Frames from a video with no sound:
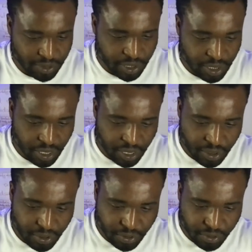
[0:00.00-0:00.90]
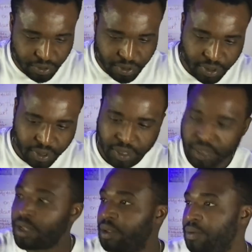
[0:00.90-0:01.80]
say hello.
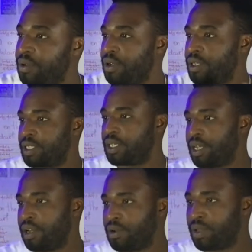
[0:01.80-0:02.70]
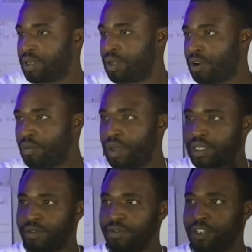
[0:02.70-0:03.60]
Let me go and say hello in the
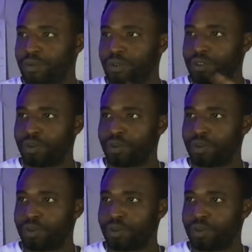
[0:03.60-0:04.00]
comments in Facebook.